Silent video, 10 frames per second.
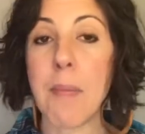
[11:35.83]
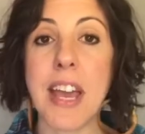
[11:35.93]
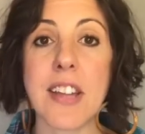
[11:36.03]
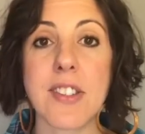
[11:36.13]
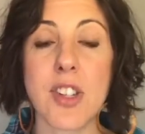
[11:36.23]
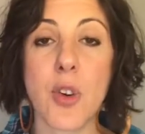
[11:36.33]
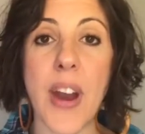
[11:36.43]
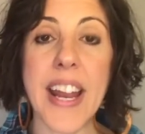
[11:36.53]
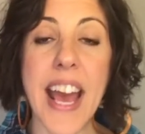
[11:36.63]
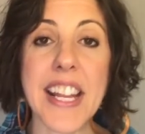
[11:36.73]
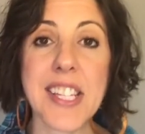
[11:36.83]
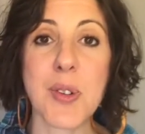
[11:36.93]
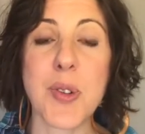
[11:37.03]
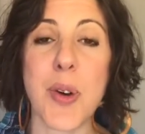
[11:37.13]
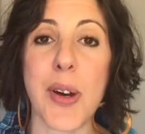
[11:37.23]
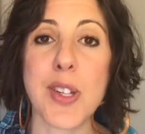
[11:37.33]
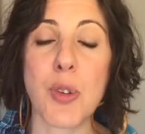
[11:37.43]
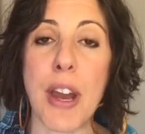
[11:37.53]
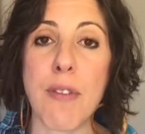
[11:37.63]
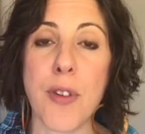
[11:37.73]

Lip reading: It's great. Any citrus oil is great